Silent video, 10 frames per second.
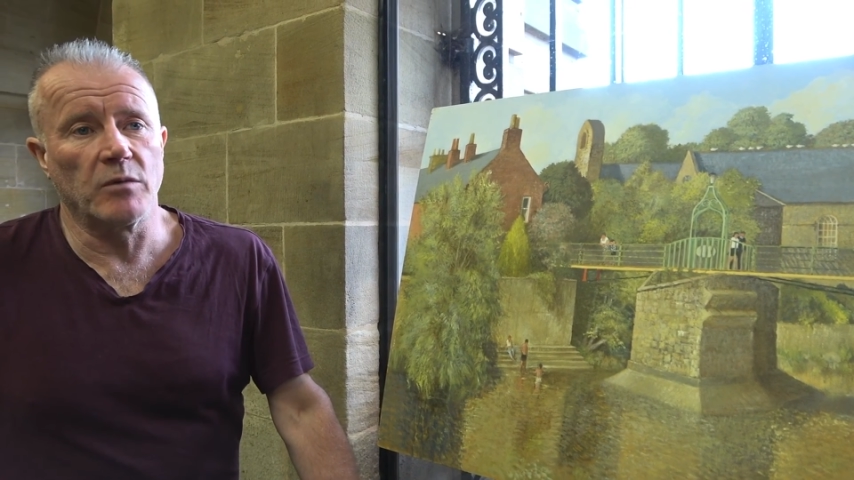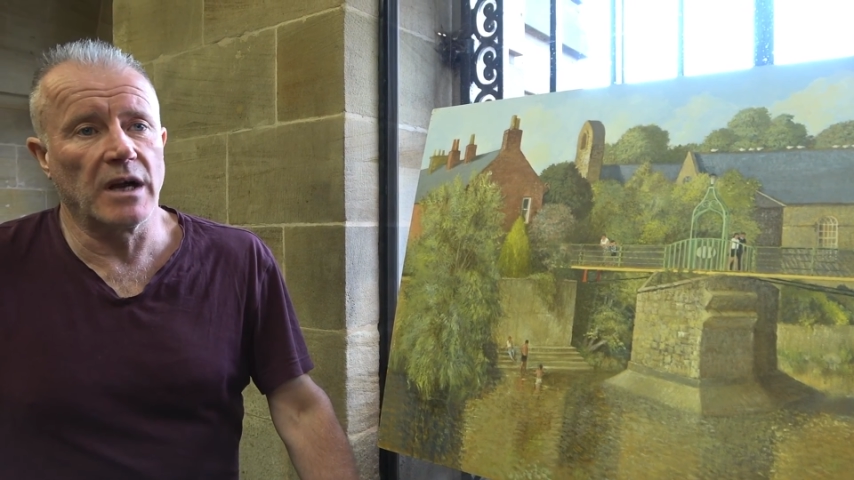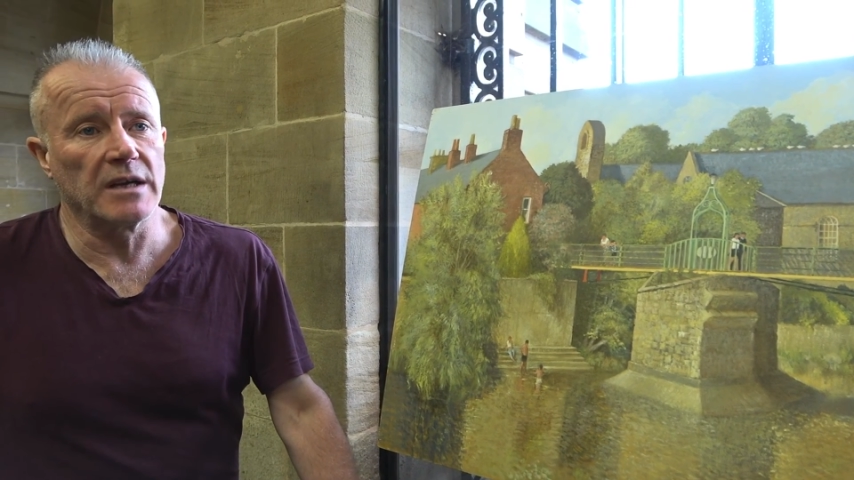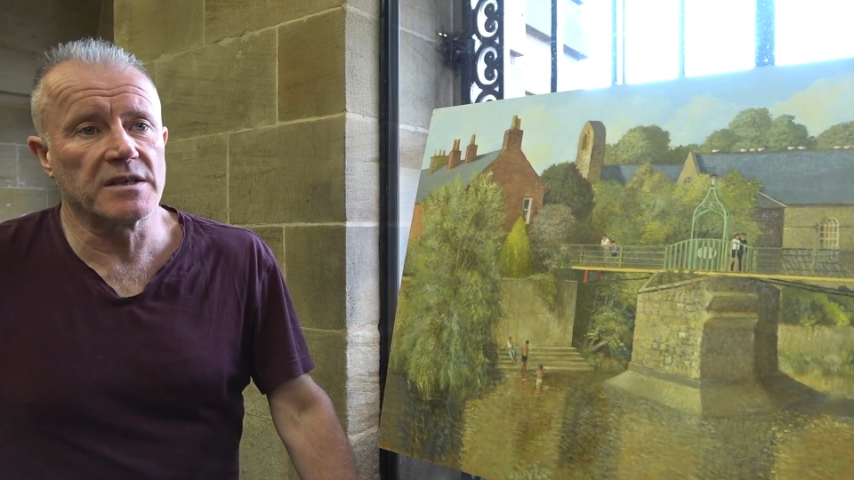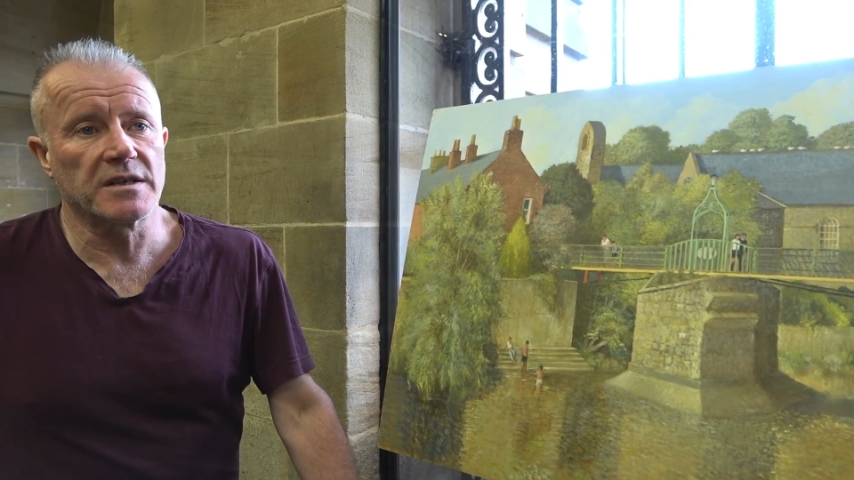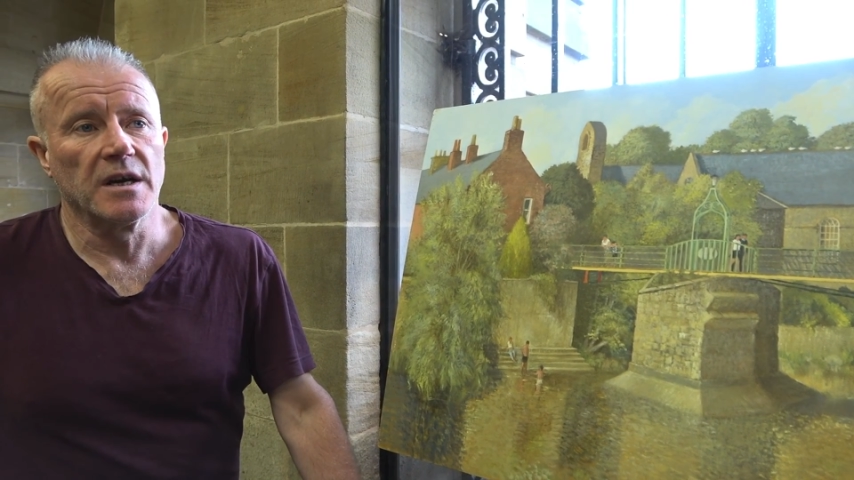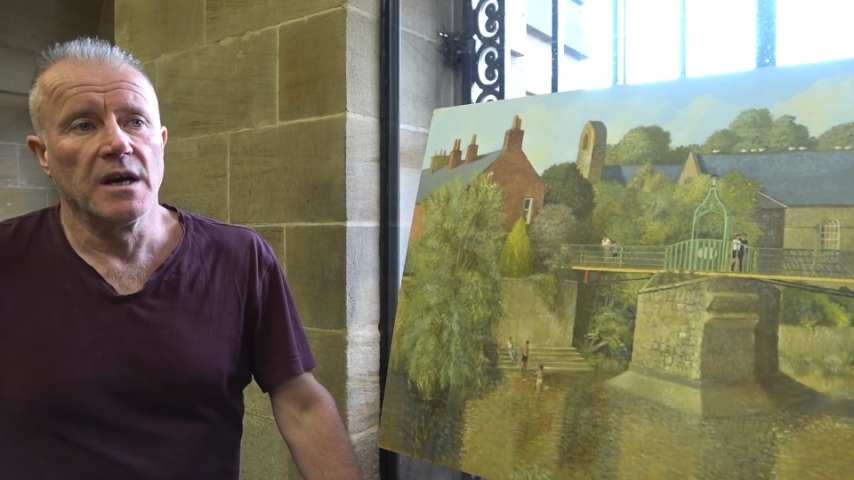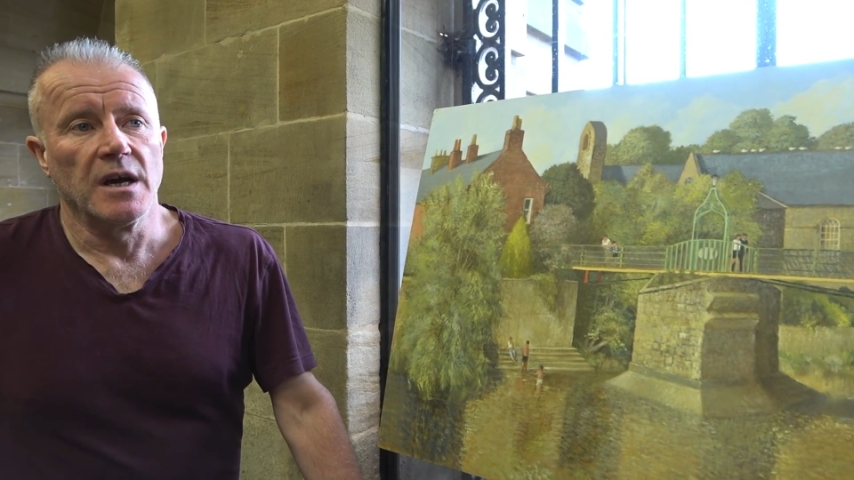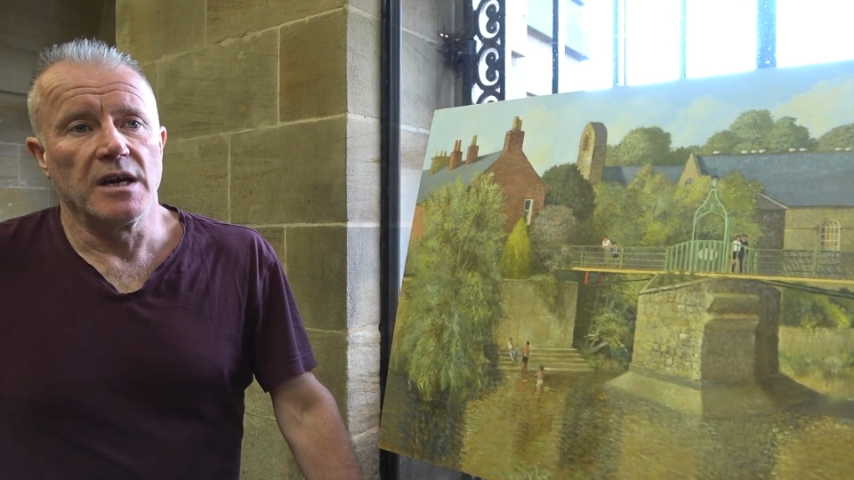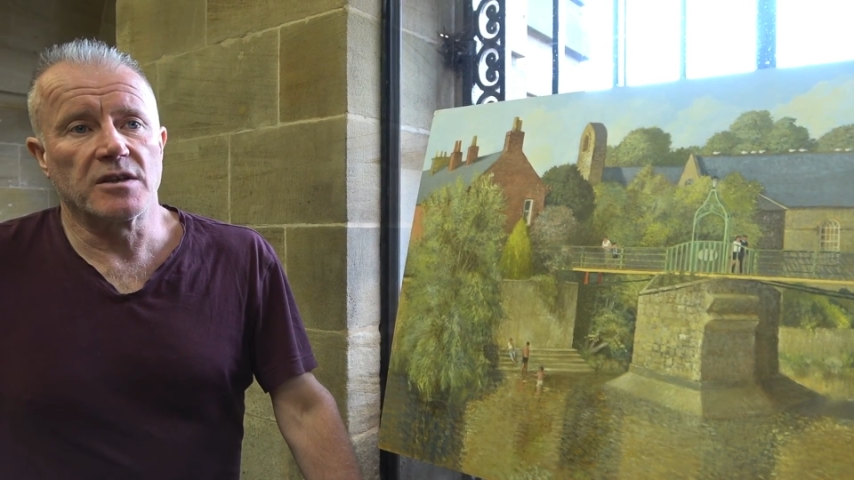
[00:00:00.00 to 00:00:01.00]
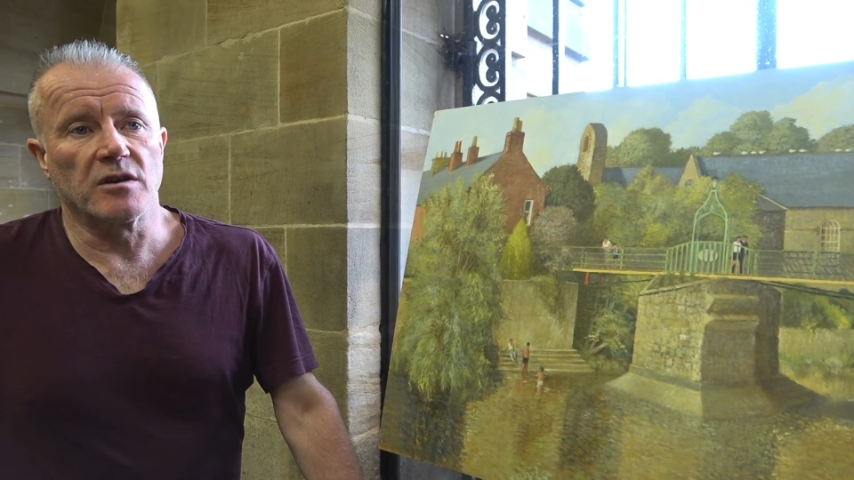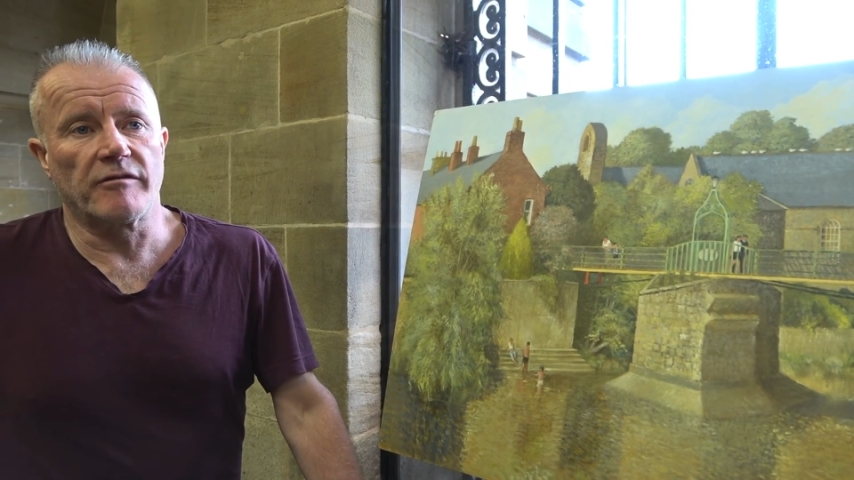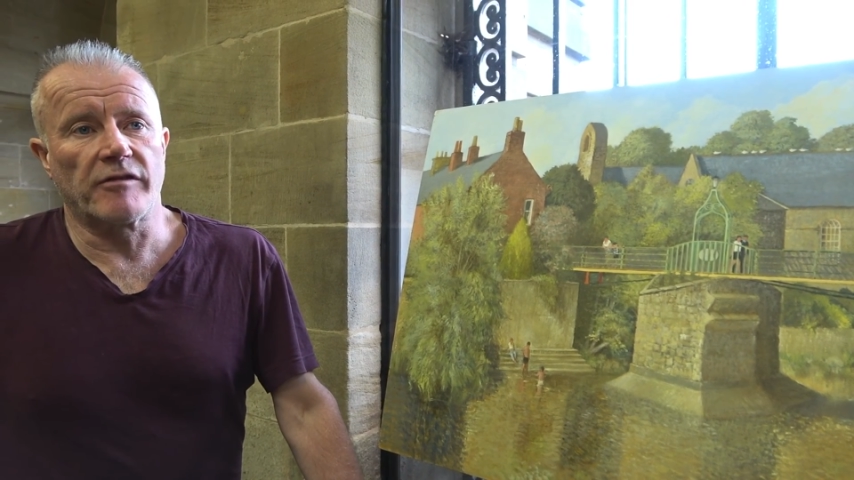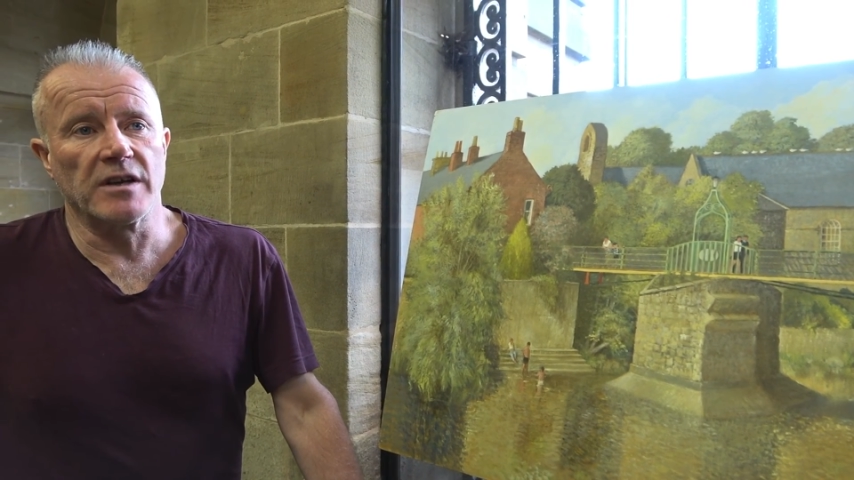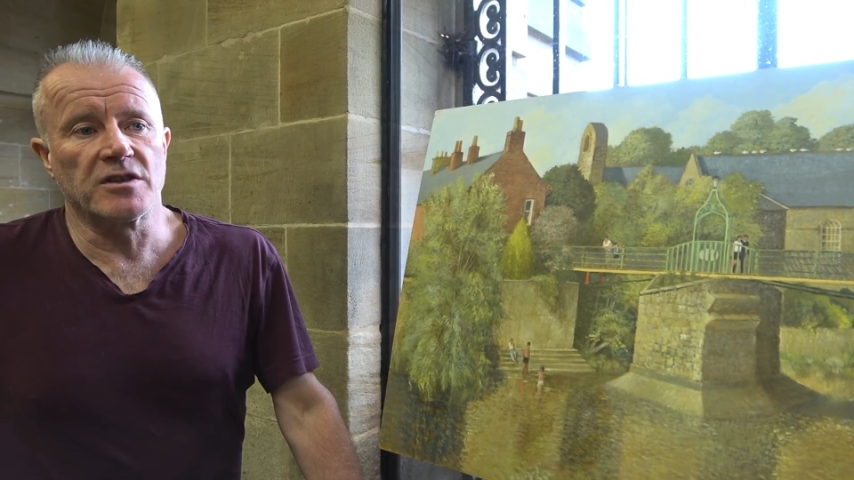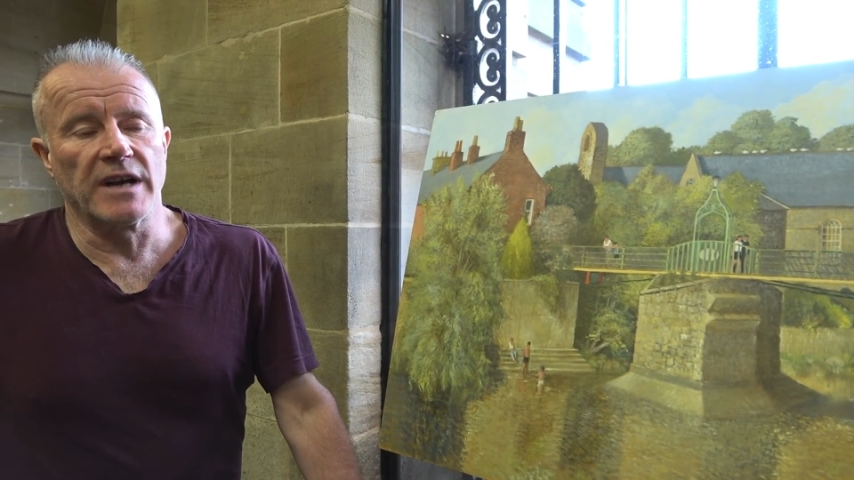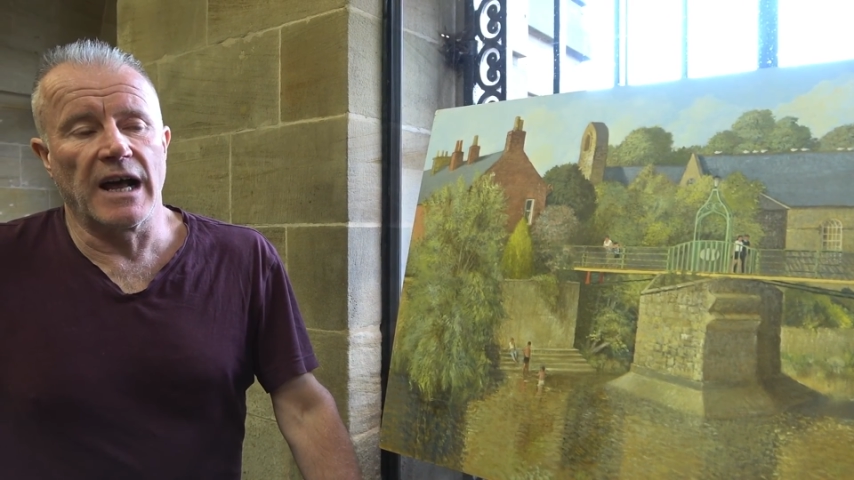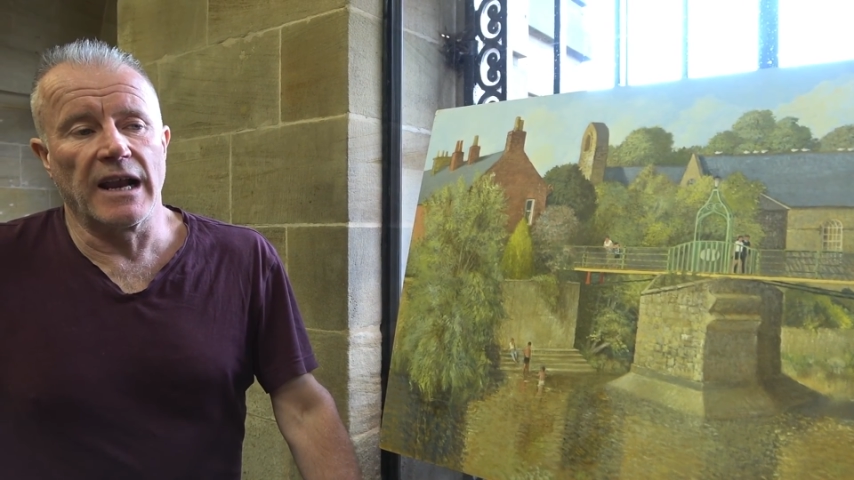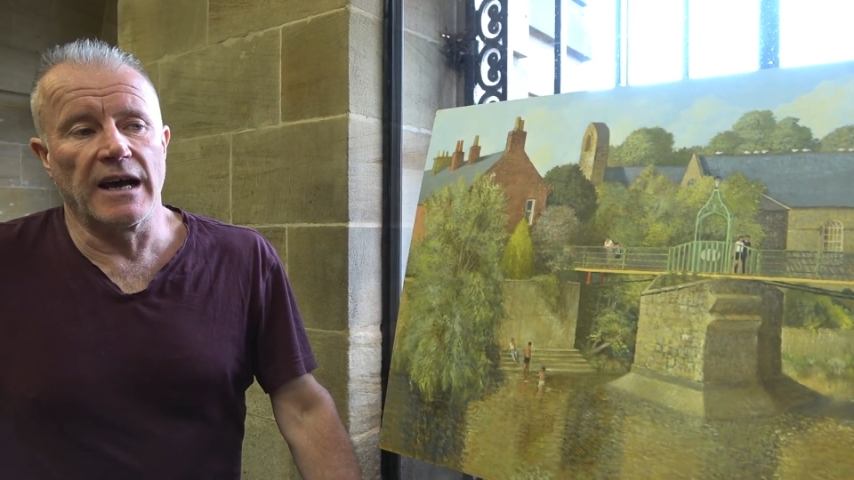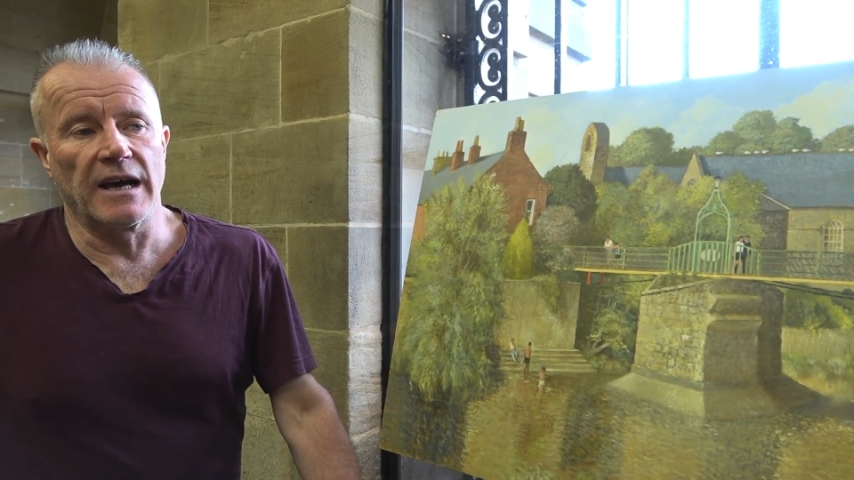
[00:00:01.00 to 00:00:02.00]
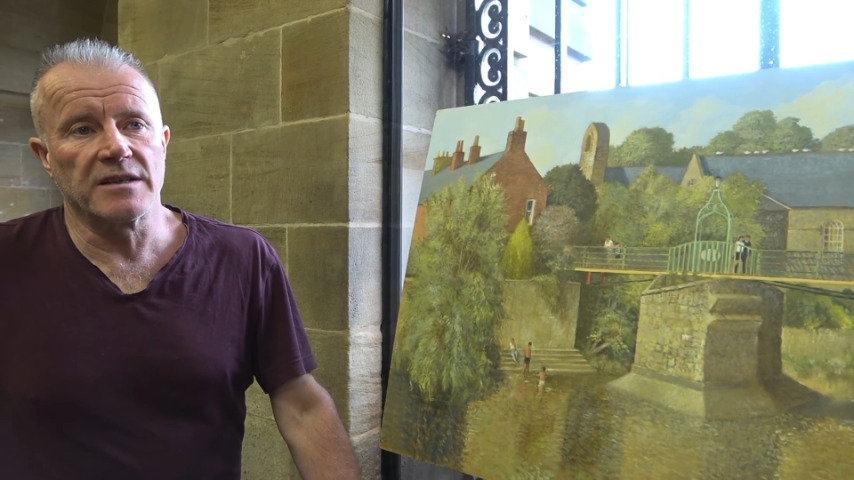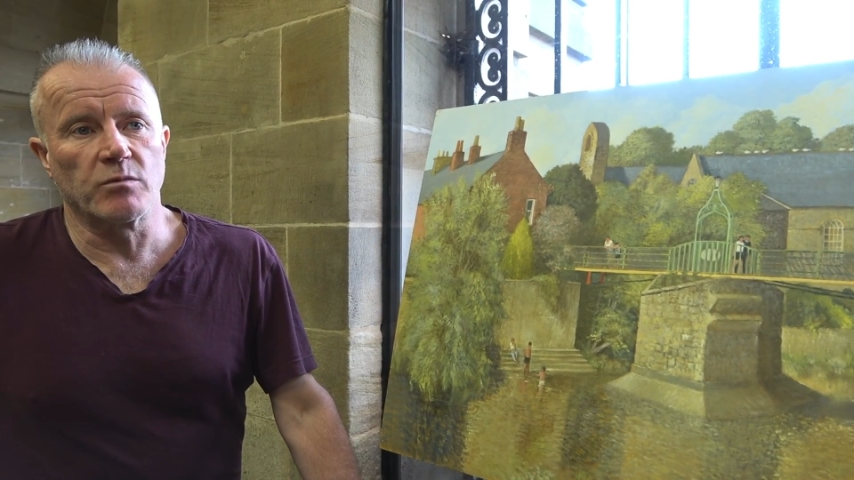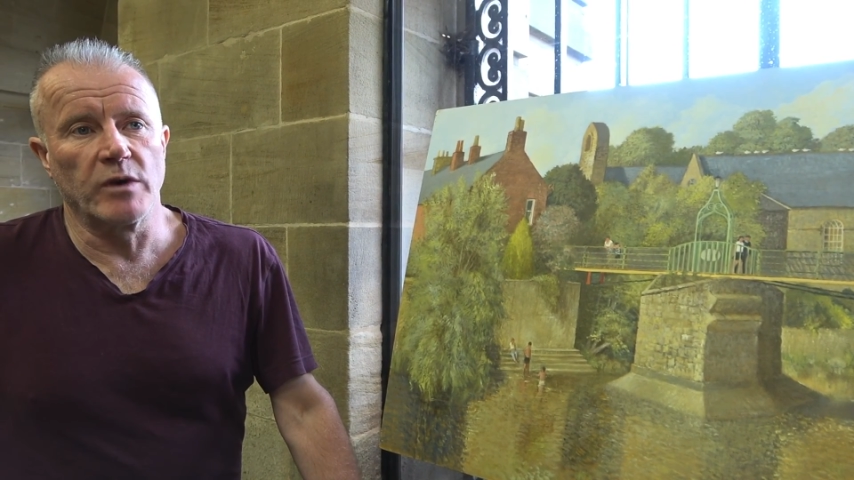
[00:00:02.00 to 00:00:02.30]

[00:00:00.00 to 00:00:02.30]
Well, he's got friends and allies.